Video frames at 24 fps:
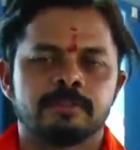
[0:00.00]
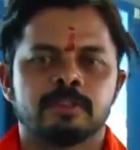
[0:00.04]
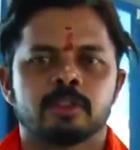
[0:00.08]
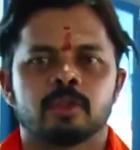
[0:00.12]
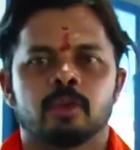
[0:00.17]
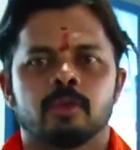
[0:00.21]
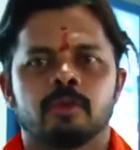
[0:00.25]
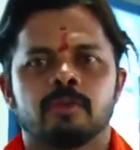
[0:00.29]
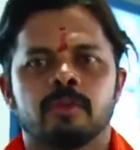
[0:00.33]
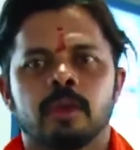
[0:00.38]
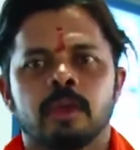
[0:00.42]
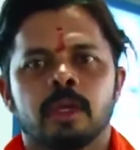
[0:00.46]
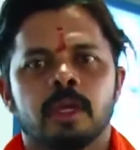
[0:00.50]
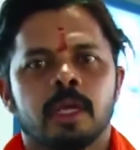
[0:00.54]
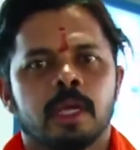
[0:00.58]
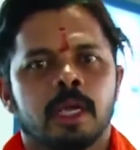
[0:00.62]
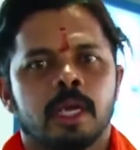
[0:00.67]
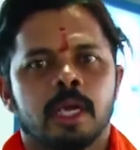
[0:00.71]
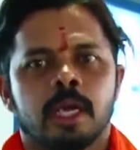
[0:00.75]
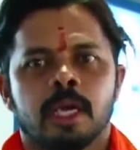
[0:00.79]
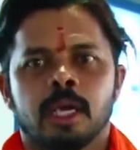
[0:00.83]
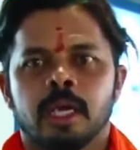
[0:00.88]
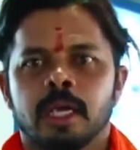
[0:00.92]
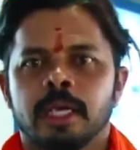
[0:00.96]
So
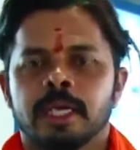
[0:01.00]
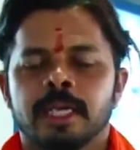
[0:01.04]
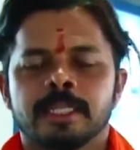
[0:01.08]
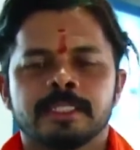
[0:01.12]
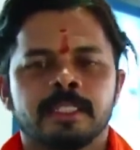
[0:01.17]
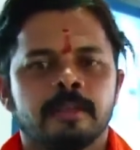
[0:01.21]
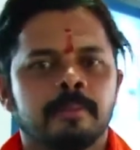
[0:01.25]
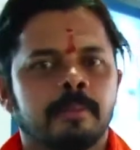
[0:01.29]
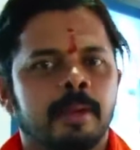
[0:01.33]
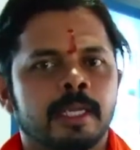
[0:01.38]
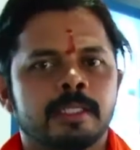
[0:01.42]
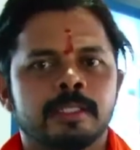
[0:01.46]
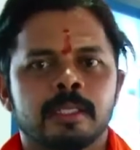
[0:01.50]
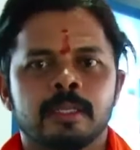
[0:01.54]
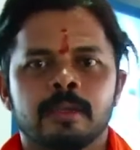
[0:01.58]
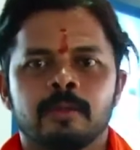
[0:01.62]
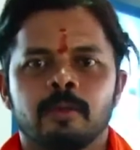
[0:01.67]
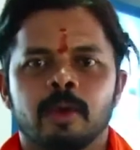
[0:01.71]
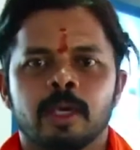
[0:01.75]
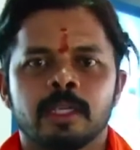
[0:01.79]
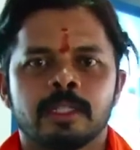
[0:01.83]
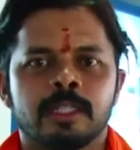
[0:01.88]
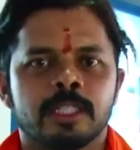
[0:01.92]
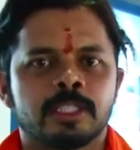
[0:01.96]
uh, it doesn't matter
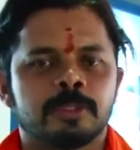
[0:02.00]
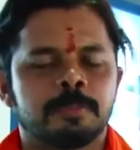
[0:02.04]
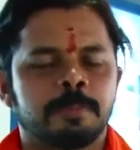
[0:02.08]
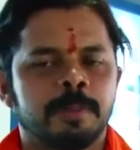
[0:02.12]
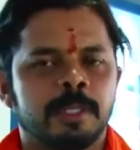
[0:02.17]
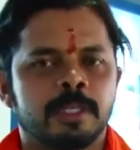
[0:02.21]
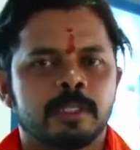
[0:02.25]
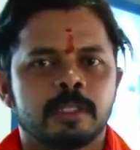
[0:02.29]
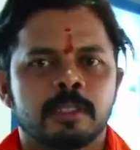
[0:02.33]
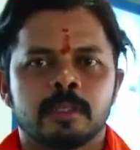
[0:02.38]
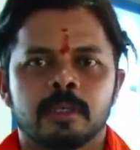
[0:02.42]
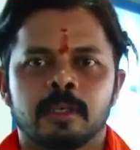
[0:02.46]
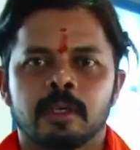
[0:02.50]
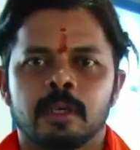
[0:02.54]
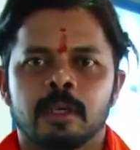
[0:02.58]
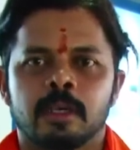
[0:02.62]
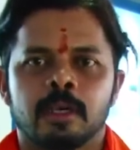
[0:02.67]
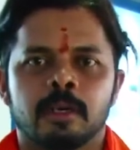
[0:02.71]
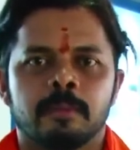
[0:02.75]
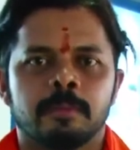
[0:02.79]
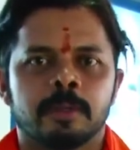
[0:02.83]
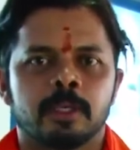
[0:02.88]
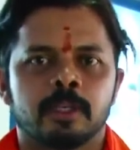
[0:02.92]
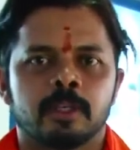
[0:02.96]
what they speak
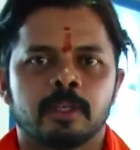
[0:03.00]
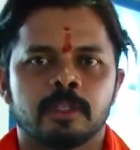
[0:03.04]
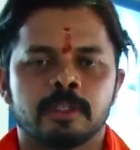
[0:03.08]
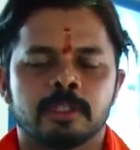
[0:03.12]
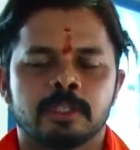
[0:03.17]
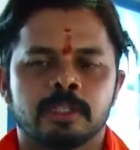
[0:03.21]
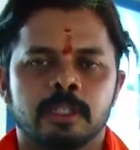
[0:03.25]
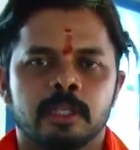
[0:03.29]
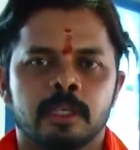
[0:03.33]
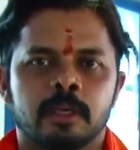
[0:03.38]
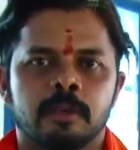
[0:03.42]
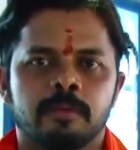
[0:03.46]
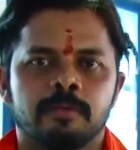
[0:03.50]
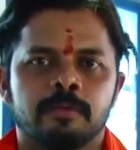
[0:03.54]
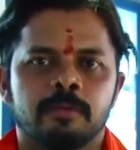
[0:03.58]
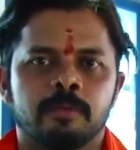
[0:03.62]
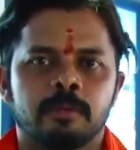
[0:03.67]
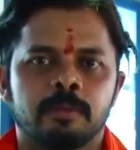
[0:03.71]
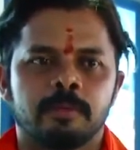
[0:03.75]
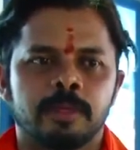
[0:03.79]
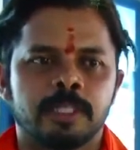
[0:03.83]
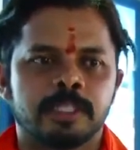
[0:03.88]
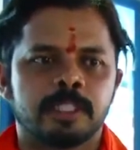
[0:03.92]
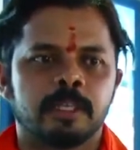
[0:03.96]
uh, because uh,
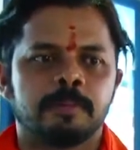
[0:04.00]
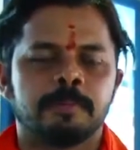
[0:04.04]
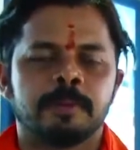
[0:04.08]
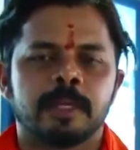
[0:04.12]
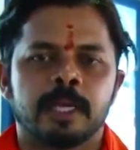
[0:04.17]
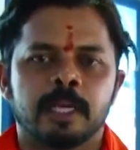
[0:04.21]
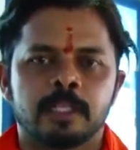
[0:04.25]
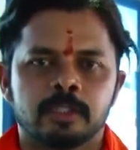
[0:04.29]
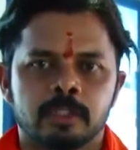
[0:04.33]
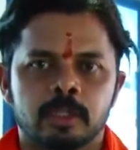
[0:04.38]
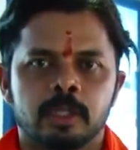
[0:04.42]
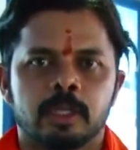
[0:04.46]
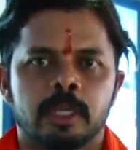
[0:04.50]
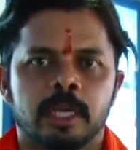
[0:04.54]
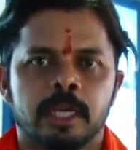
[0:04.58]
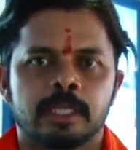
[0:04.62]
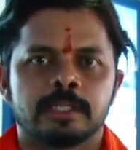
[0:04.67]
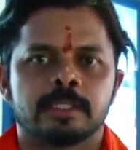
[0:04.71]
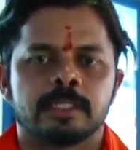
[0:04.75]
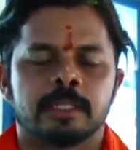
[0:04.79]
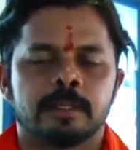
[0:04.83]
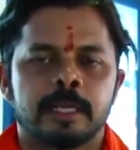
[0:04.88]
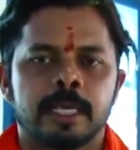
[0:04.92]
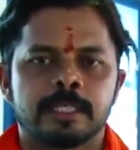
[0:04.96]
BJP as
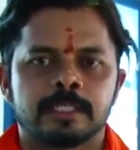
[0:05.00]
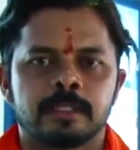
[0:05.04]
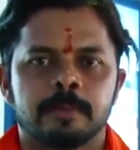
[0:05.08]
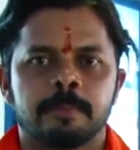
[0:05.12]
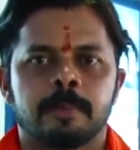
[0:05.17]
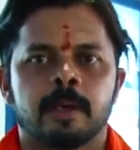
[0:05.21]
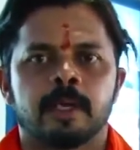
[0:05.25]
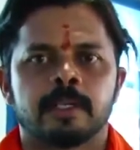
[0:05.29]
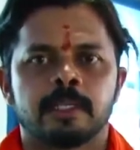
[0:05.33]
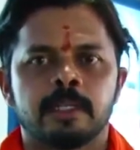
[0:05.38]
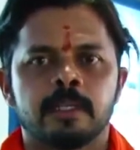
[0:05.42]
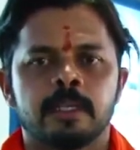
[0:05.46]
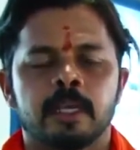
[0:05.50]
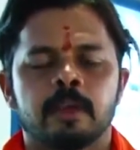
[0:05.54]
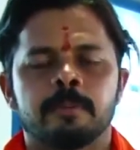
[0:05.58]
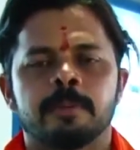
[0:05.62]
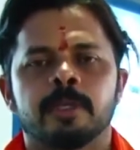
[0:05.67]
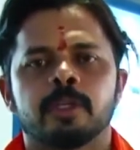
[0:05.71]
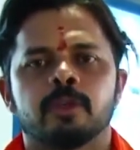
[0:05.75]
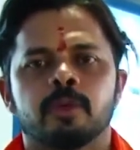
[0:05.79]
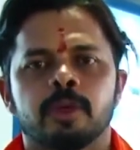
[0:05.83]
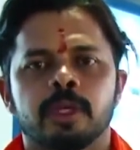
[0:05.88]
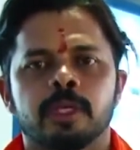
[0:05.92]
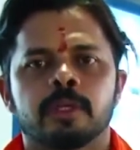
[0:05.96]
as a, as a party have
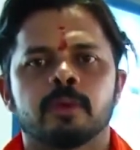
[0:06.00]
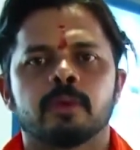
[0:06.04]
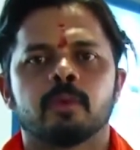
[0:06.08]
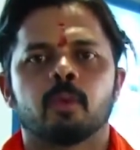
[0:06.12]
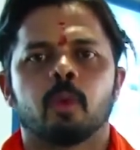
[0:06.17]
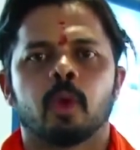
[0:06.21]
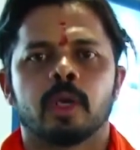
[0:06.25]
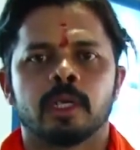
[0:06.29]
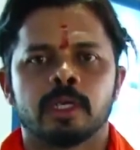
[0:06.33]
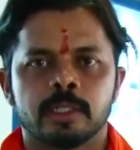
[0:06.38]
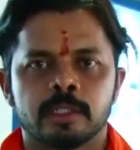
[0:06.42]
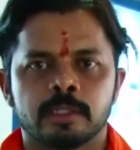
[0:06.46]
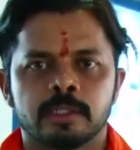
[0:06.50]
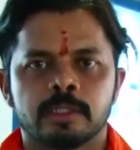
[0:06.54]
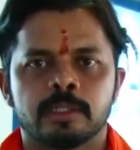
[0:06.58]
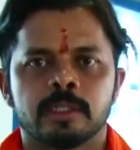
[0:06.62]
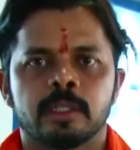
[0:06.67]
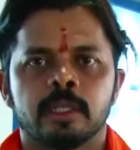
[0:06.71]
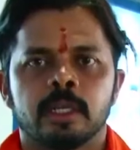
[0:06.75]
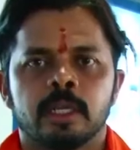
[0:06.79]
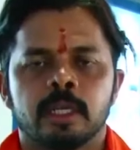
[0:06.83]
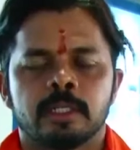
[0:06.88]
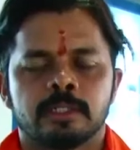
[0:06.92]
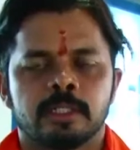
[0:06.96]
been doing wonders
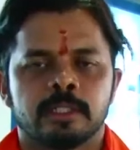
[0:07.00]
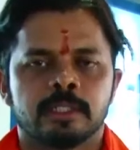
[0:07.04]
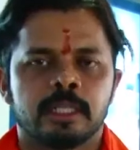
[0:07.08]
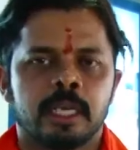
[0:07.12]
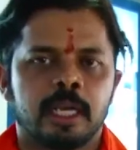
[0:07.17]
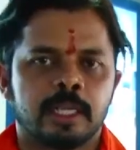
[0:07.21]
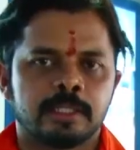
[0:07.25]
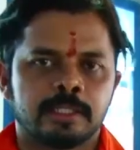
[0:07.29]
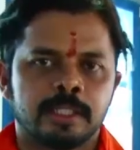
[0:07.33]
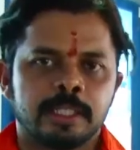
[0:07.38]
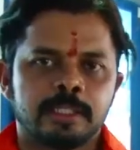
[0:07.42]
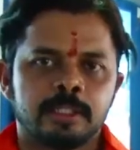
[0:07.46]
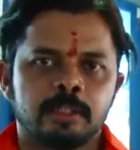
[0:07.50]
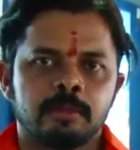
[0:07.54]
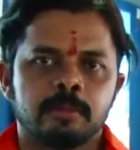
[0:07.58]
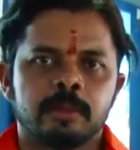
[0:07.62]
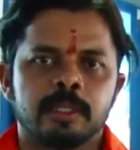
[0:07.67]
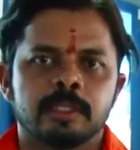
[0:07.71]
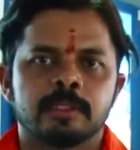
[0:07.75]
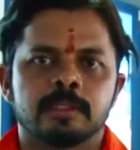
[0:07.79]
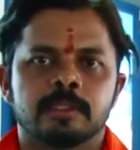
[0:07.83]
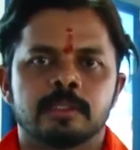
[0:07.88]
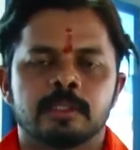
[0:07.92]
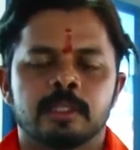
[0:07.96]
since last 18
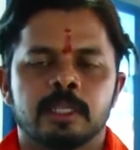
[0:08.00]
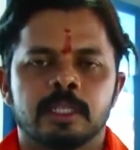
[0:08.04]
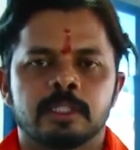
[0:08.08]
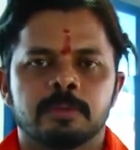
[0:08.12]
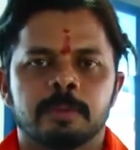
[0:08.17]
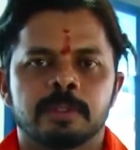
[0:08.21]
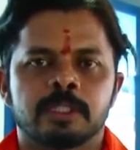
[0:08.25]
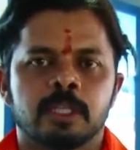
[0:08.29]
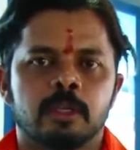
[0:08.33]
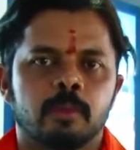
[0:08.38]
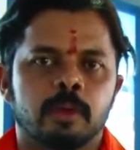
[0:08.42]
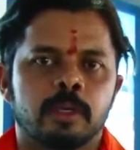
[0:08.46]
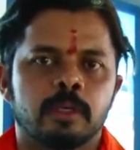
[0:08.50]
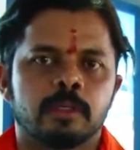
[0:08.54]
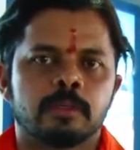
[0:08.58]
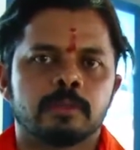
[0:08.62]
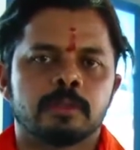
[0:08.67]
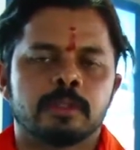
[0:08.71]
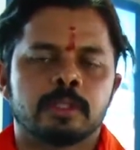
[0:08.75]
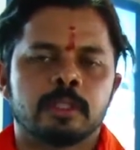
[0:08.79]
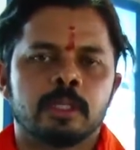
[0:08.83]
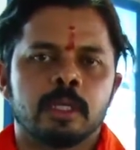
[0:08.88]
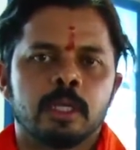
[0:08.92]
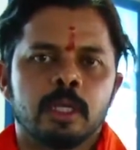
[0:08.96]
months, uh, especially
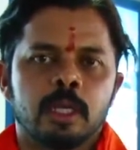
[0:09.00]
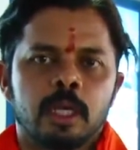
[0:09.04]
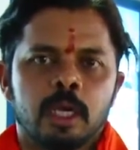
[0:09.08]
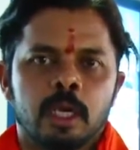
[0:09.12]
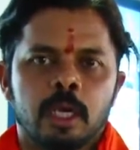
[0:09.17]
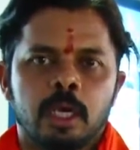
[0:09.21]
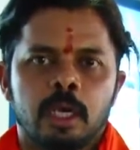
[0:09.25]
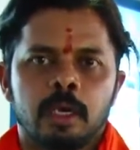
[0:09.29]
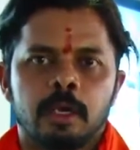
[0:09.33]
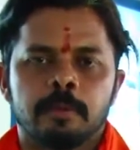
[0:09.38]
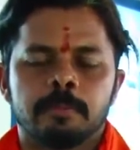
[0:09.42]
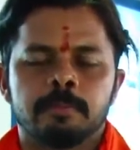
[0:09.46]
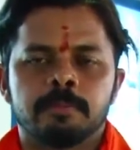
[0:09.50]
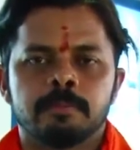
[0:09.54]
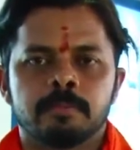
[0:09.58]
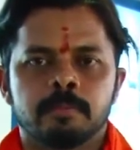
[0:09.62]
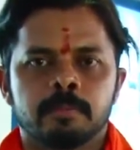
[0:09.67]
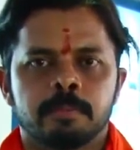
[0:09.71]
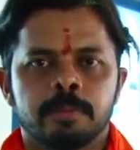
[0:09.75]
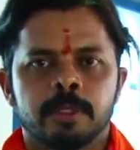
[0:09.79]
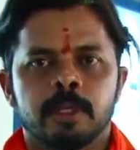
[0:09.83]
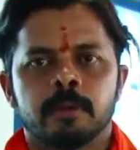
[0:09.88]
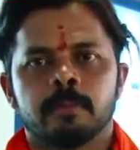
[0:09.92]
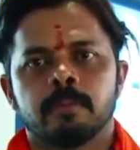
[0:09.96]
once
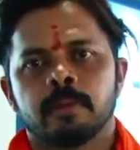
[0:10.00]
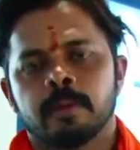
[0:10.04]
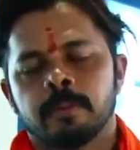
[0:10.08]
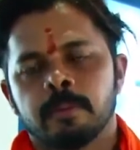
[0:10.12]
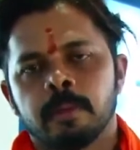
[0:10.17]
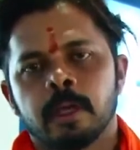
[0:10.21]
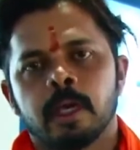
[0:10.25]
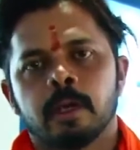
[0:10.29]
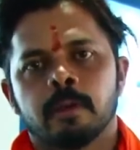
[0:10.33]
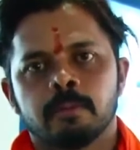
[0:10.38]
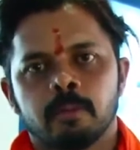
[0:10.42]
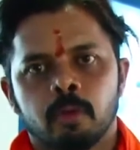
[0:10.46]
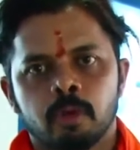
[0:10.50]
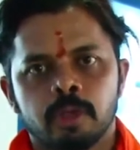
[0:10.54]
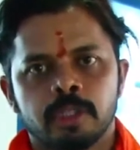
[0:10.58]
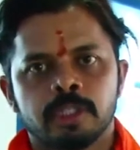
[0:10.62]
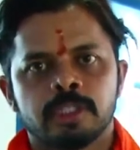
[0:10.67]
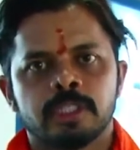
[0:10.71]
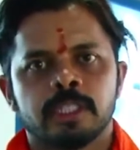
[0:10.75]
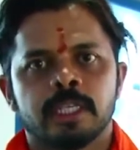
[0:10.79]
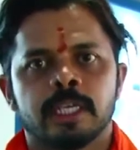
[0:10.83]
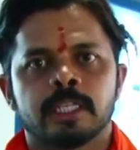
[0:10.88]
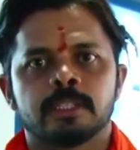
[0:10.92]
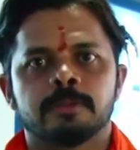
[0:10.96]
PM Modi
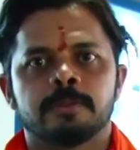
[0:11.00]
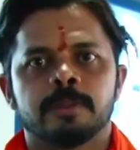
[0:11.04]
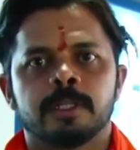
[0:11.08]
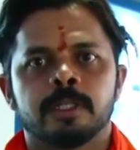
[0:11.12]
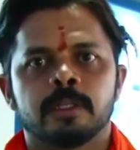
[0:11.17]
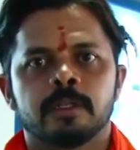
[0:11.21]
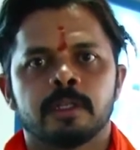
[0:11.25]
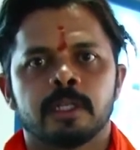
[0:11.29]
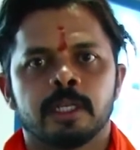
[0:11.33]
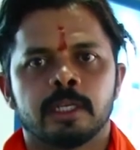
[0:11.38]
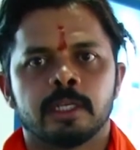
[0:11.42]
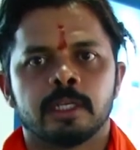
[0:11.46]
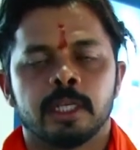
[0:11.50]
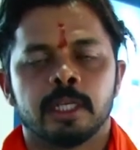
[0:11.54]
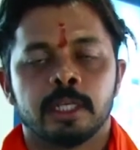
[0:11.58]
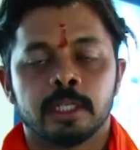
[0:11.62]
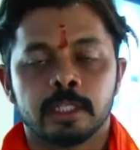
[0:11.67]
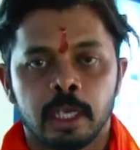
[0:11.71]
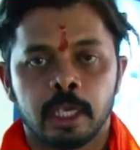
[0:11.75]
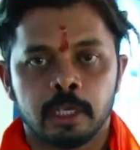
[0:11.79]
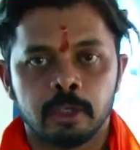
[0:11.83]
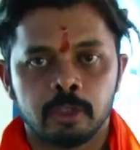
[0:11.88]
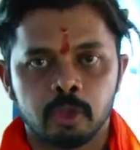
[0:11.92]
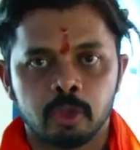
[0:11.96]
ji has been in in
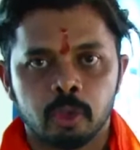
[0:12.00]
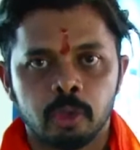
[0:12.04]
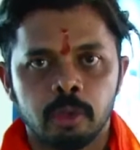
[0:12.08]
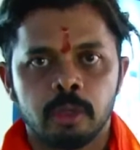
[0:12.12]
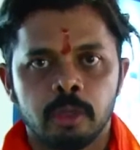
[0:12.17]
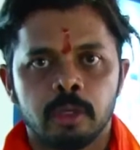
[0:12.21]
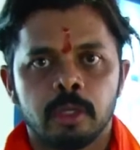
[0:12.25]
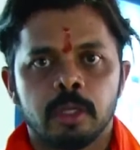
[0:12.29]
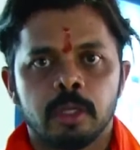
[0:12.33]
control.